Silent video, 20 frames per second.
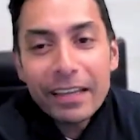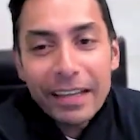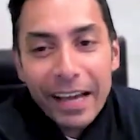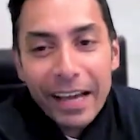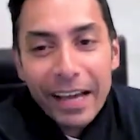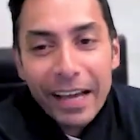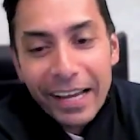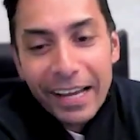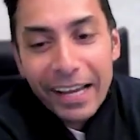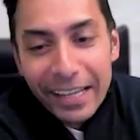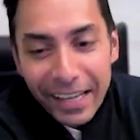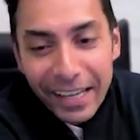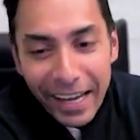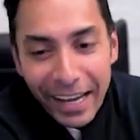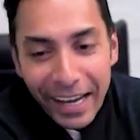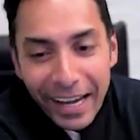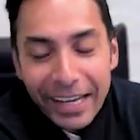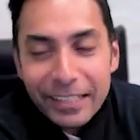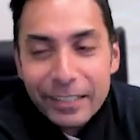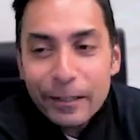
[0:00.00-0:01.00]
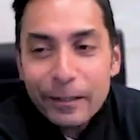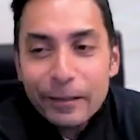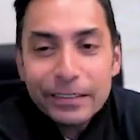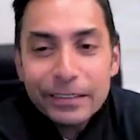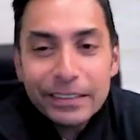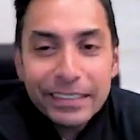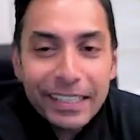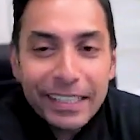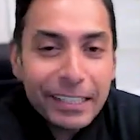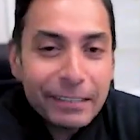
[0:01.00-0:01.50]
I
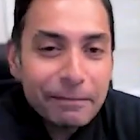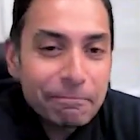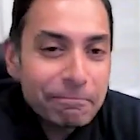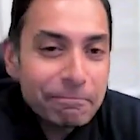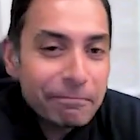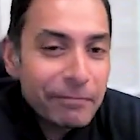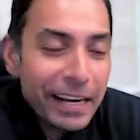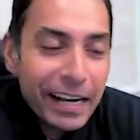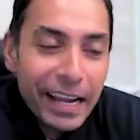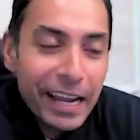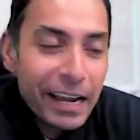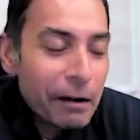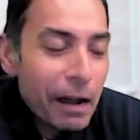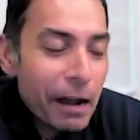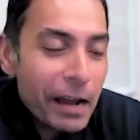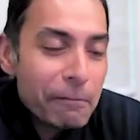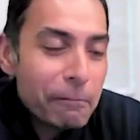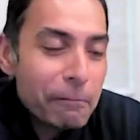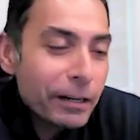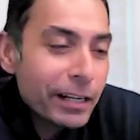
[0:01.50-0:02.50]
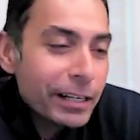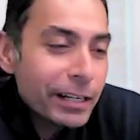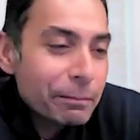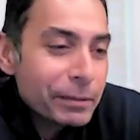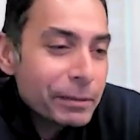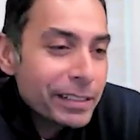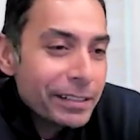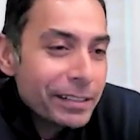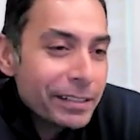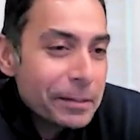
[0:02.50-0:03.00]
don't, and I
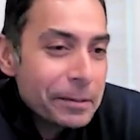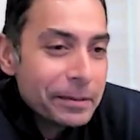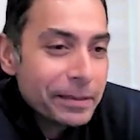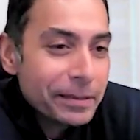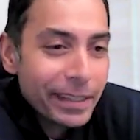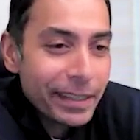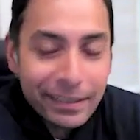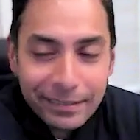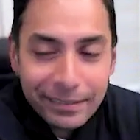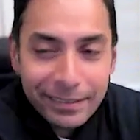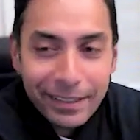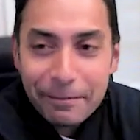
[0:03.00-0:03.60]
100% agree with that.